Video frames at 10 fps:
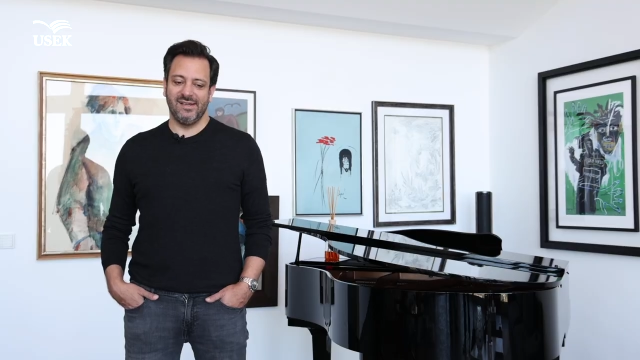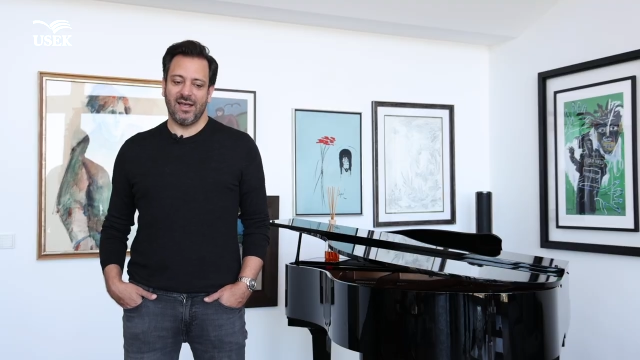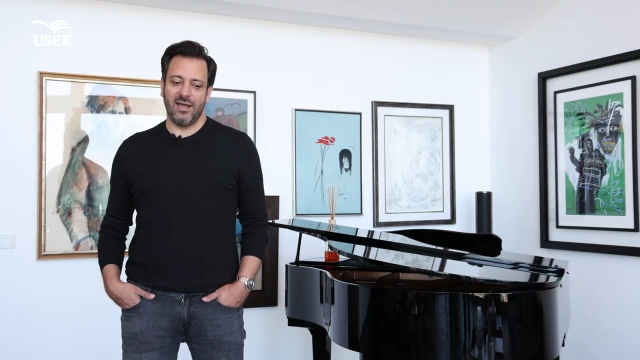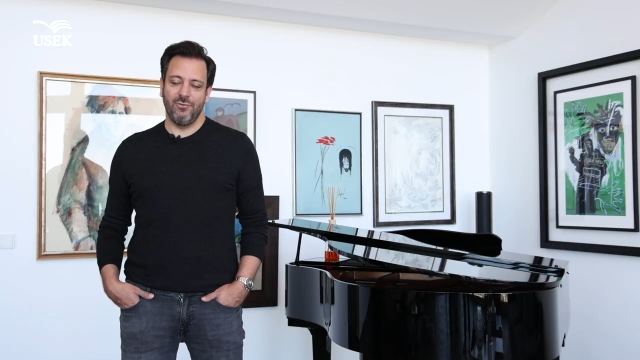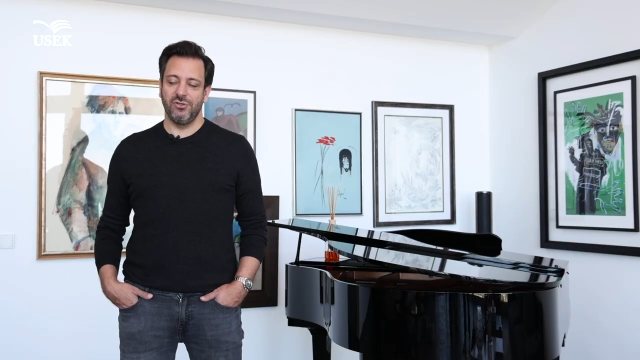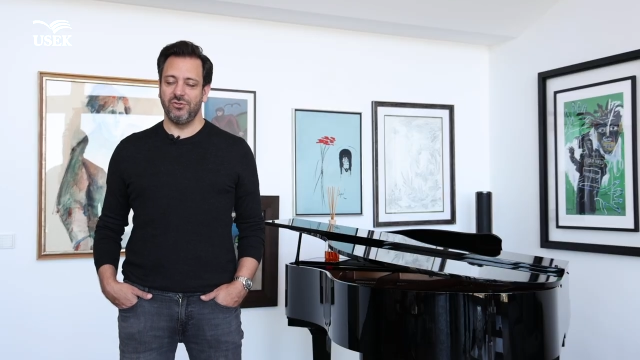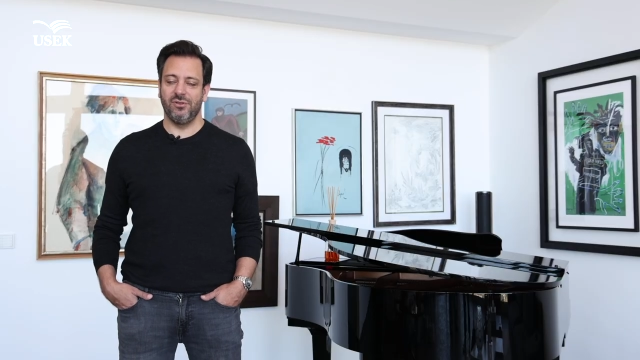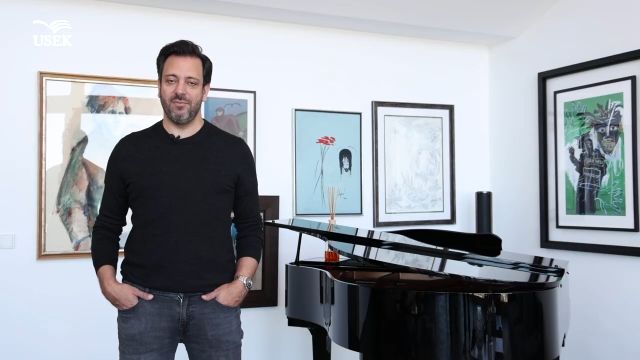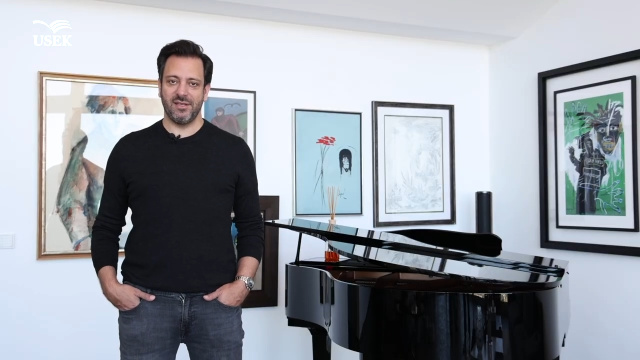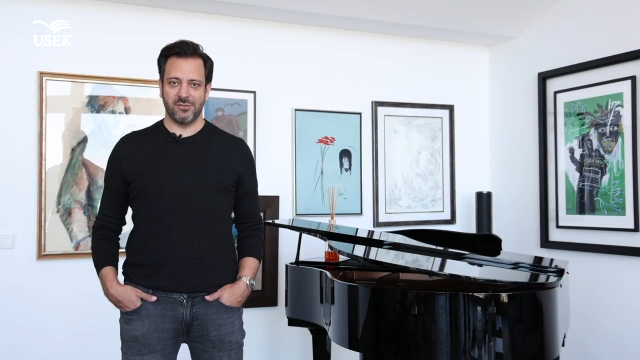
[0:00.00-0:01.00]
I wish you
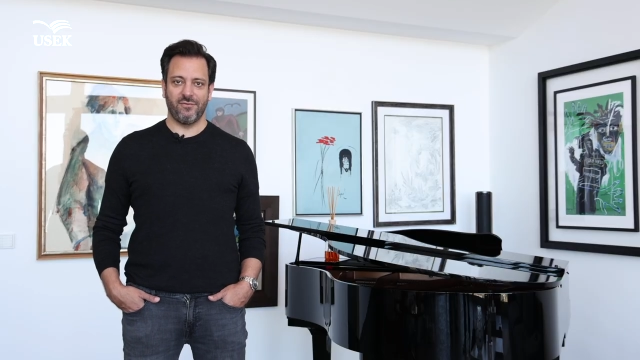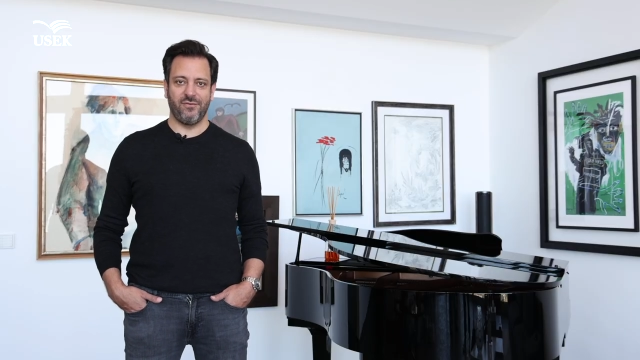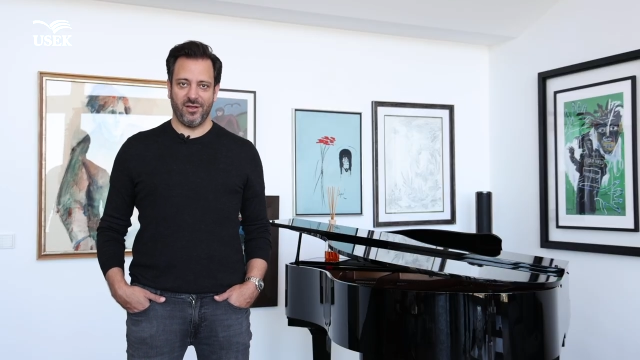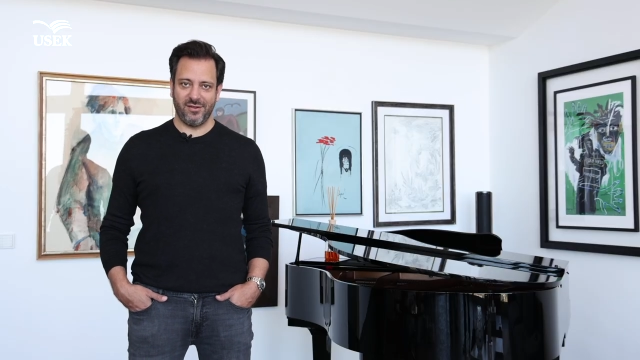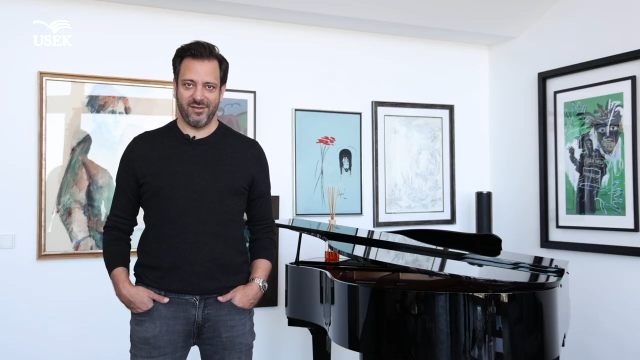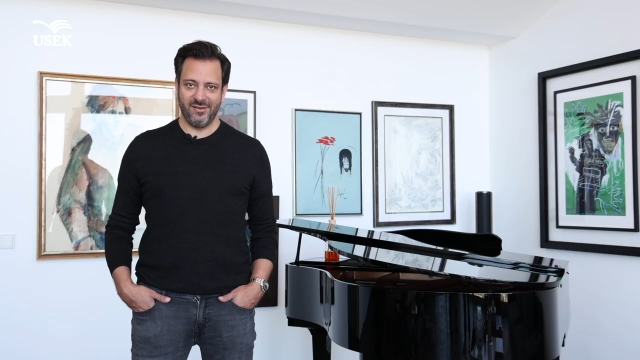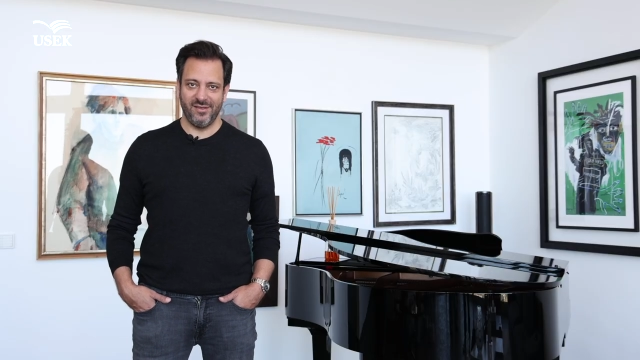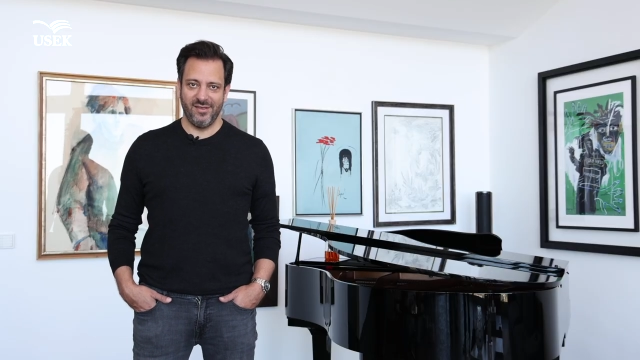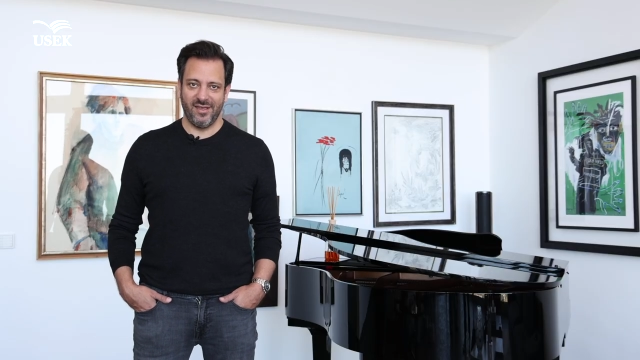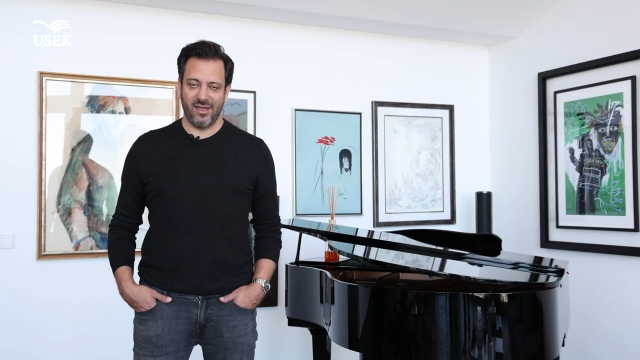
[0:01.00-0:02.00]
the best of luck,
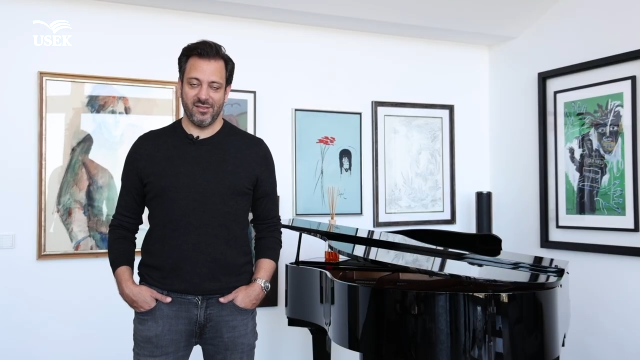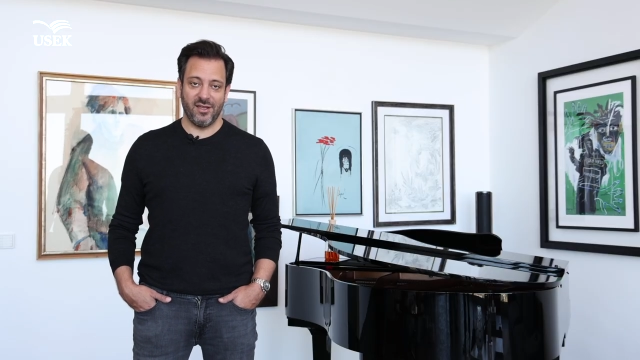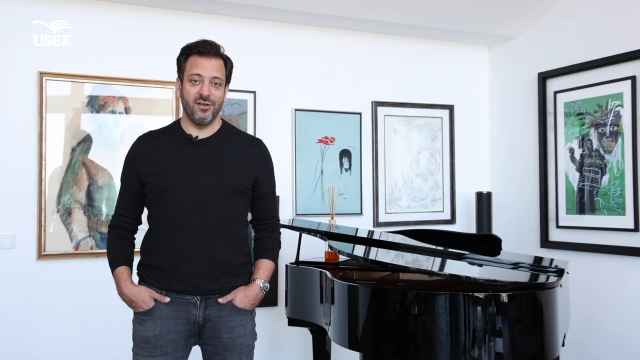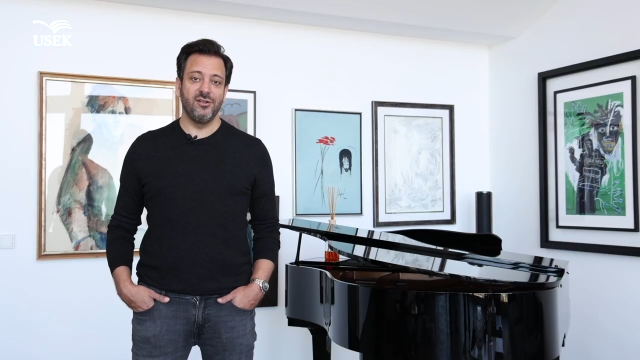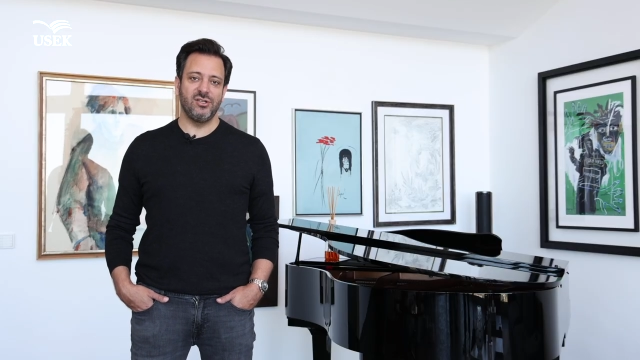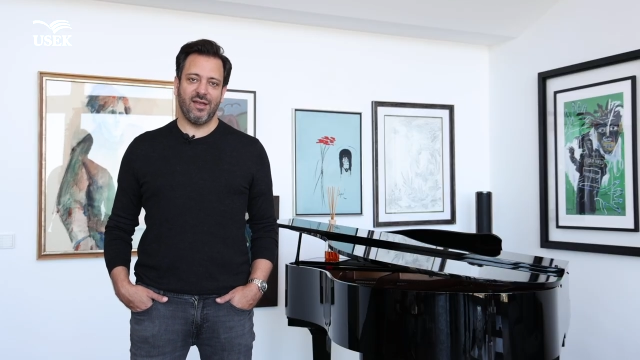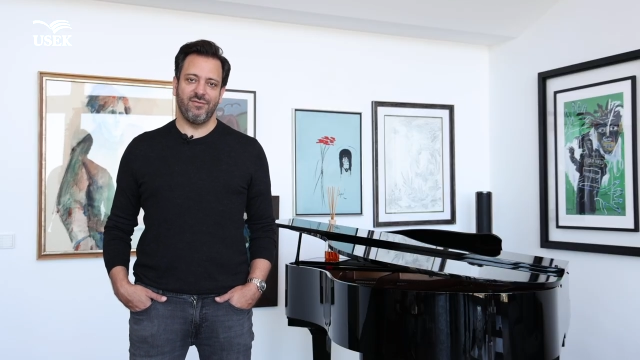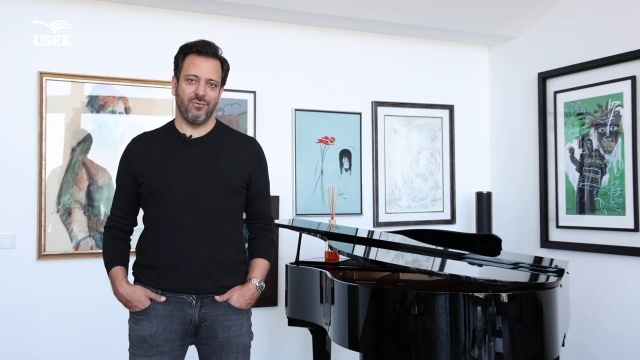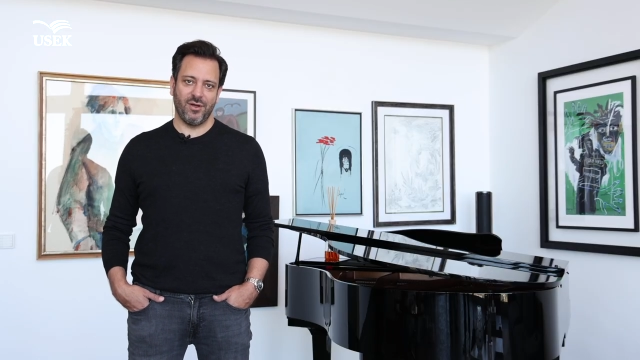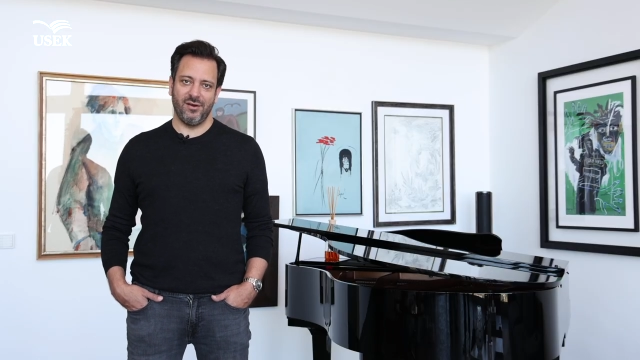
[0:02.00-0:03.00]
and I urge
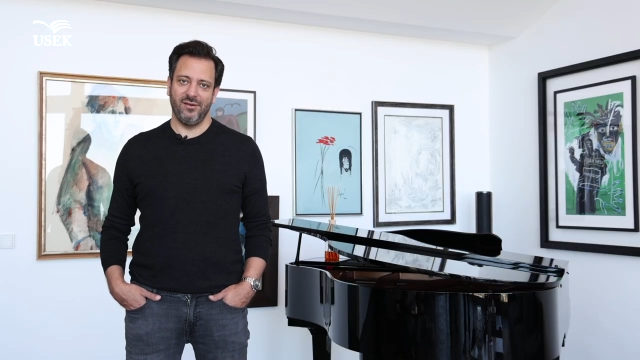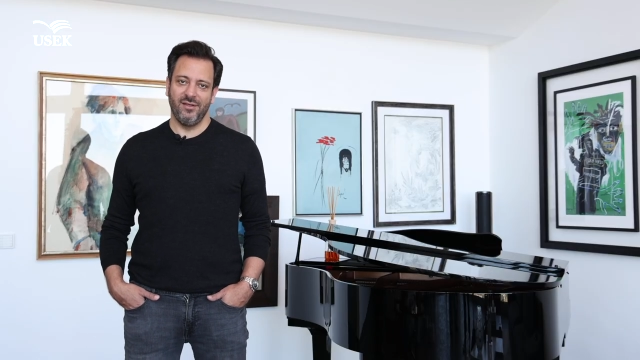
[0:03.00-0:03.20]
everyone